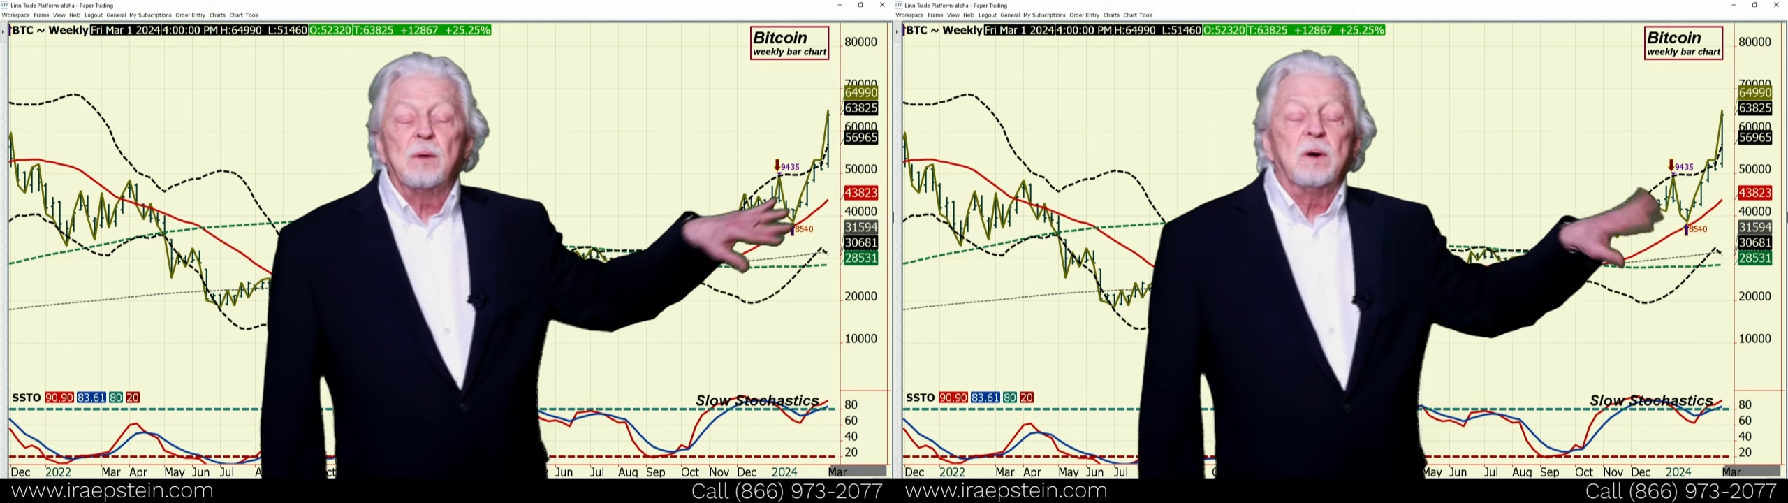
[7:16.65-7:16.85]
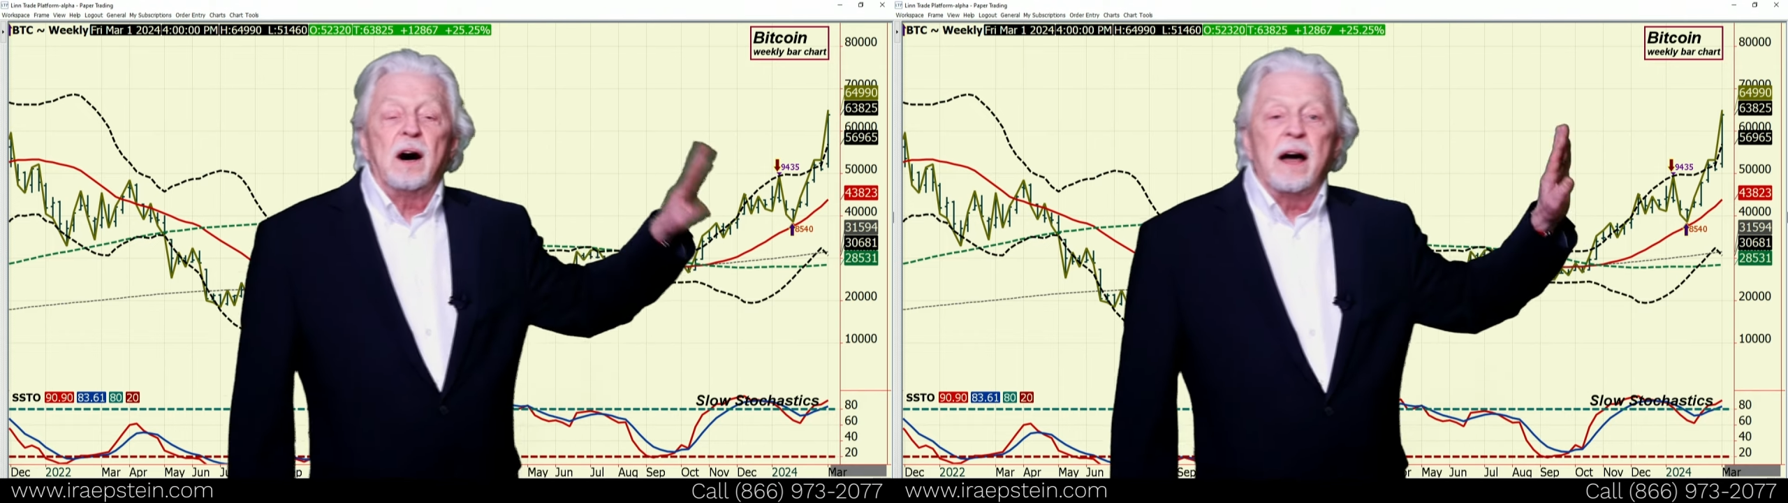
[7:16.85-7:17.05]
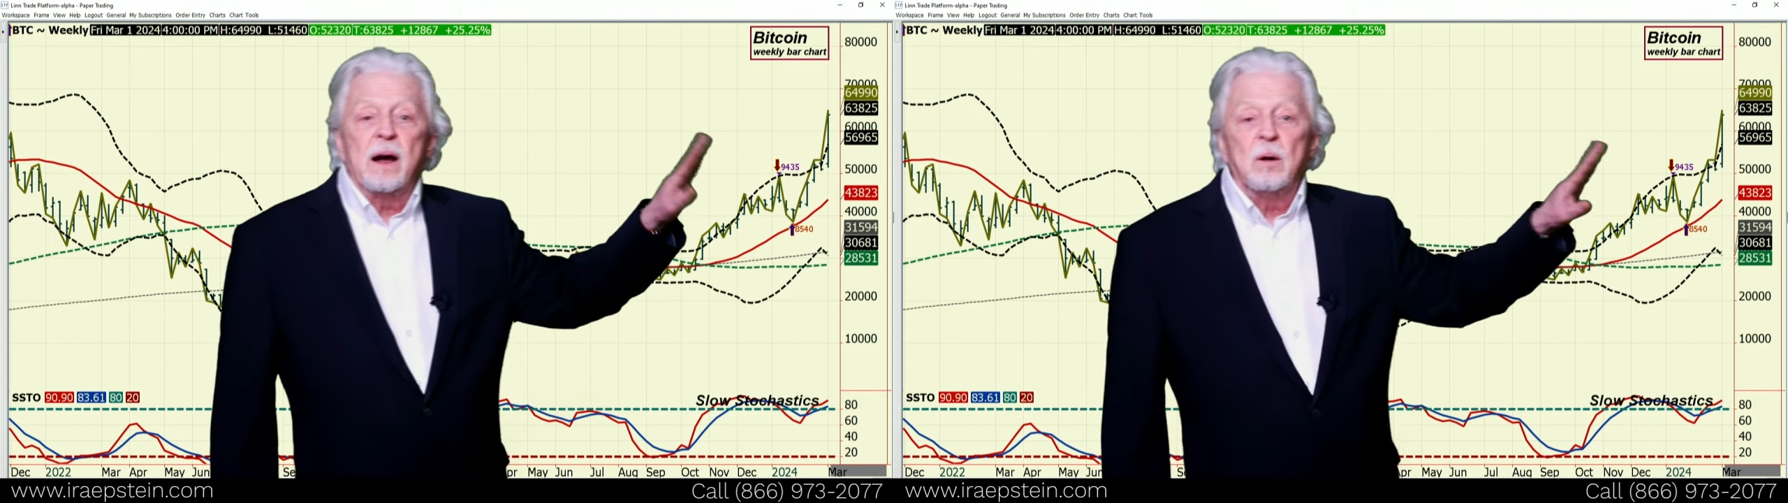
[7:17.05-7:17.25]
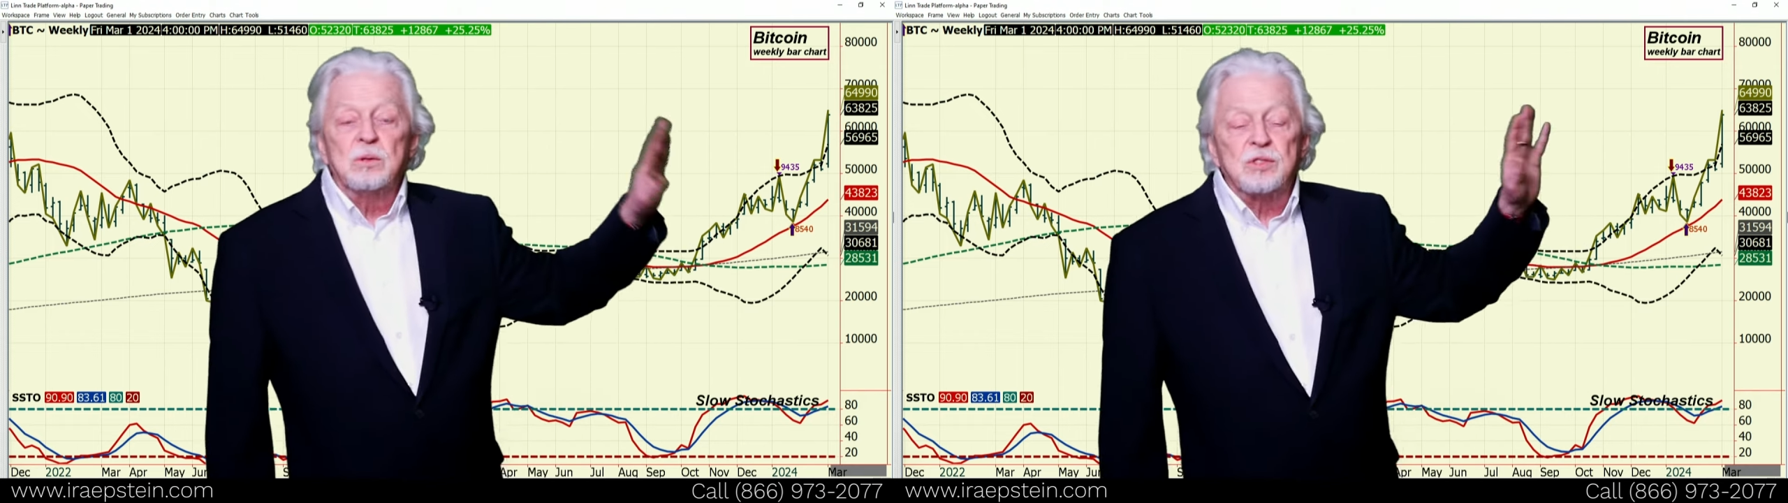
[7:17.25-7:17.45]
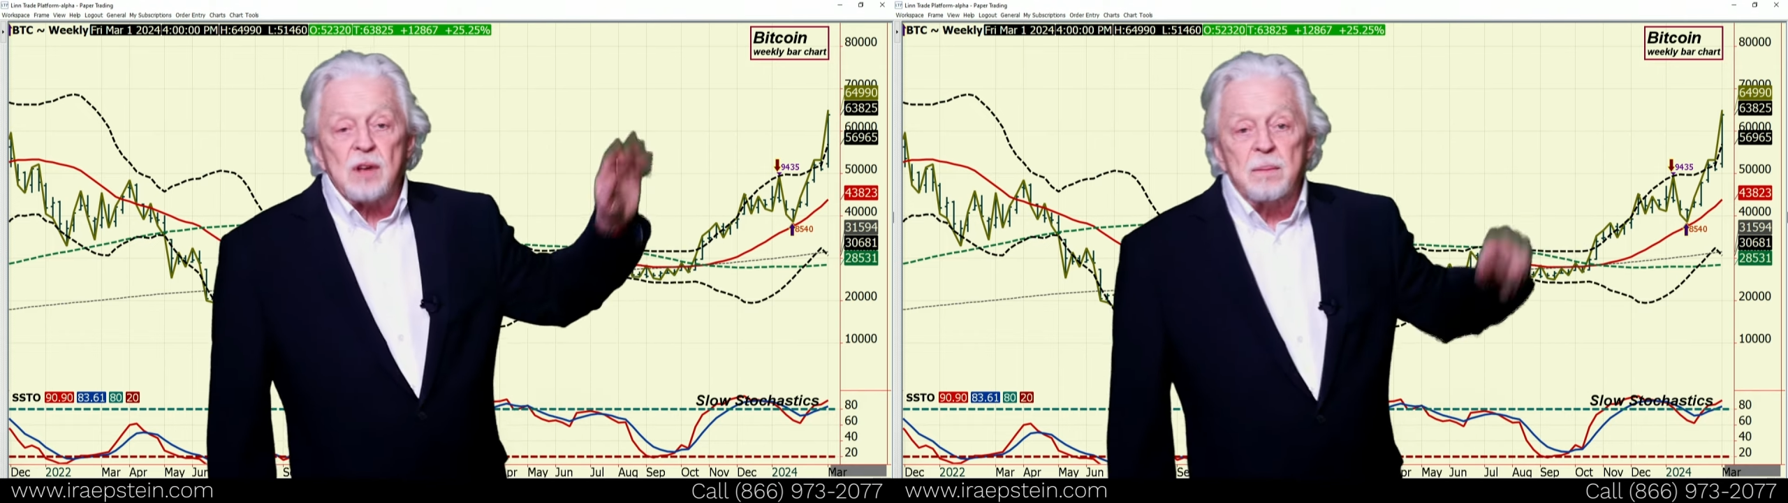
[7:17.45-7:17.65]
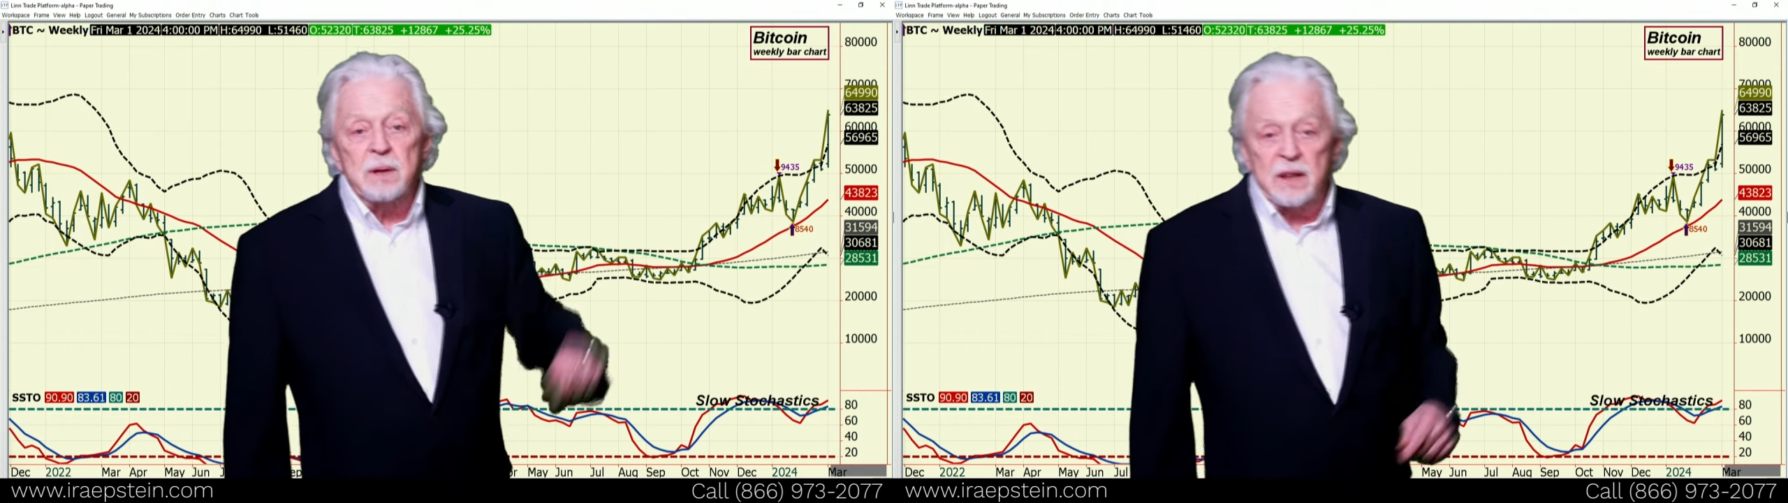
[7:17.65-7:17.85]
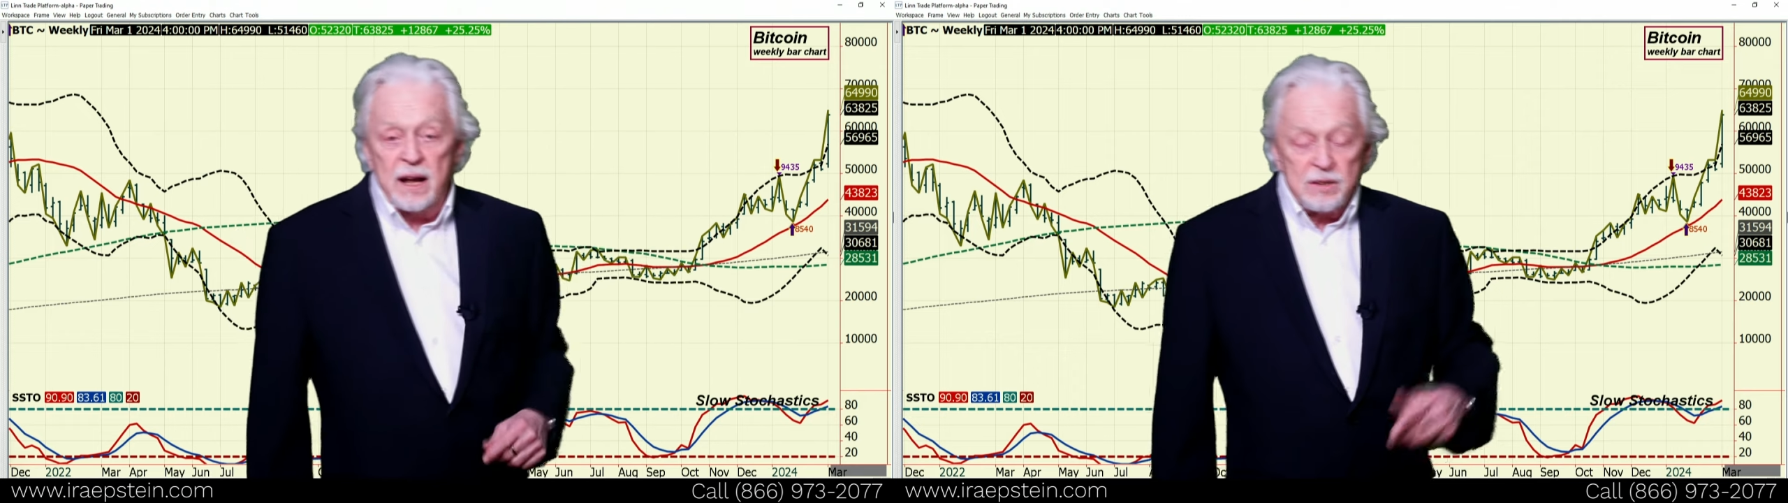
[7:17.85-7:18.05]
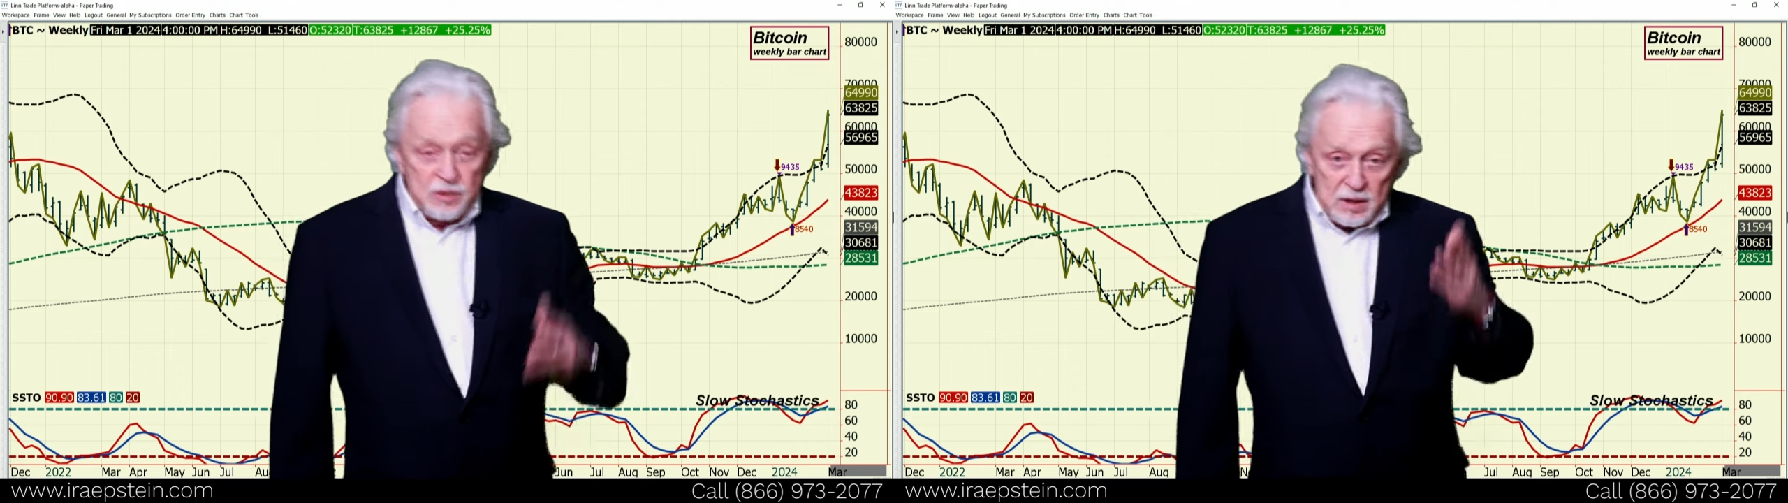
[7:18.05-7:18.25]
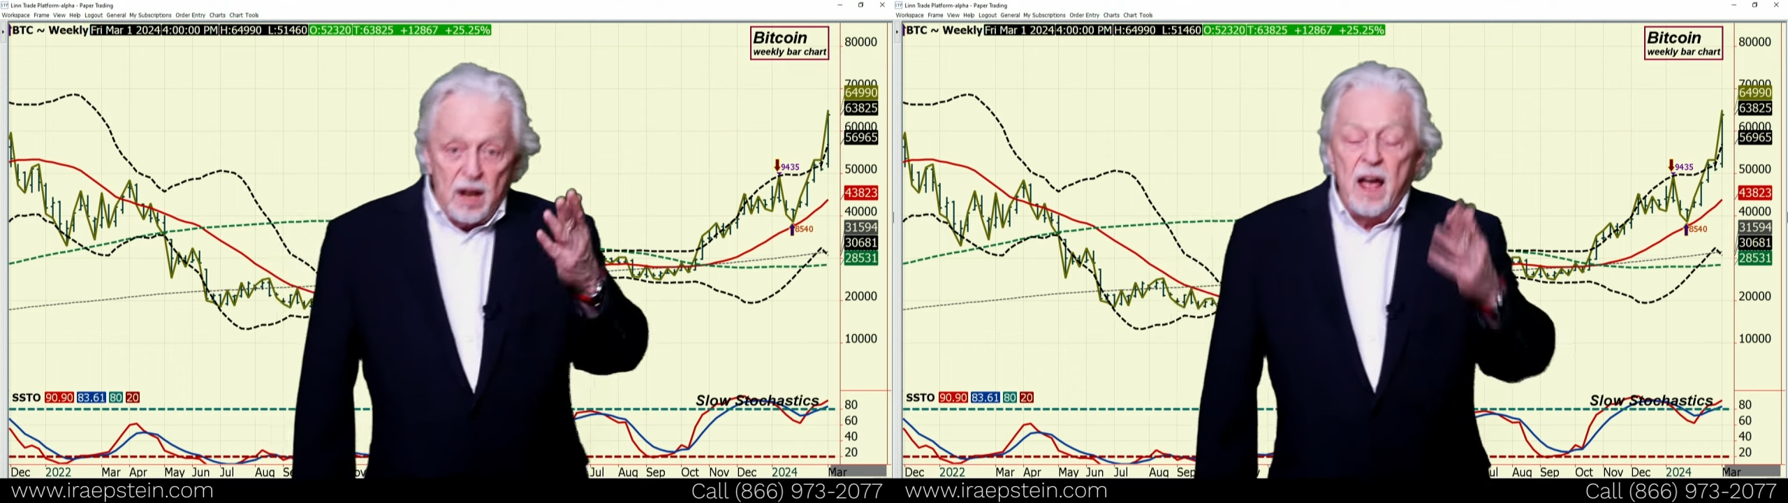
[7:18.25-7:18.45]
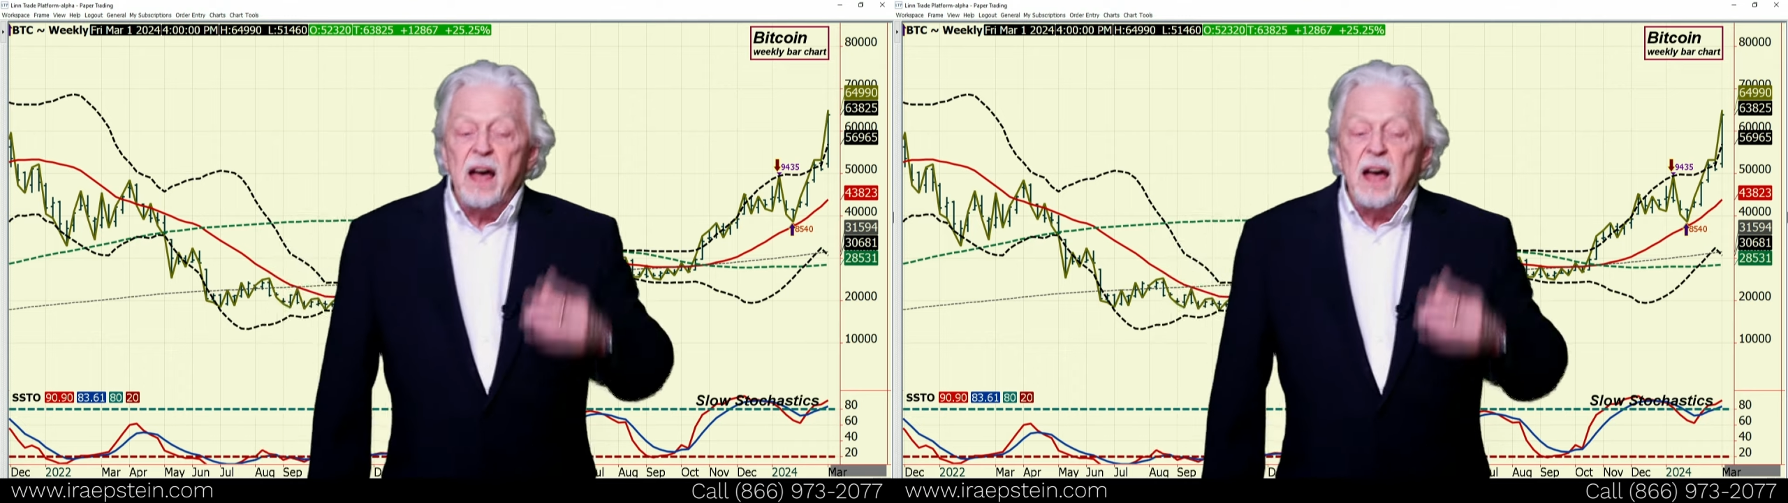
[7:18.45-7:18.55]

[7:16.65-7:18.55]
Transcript: well, I own some and that's it.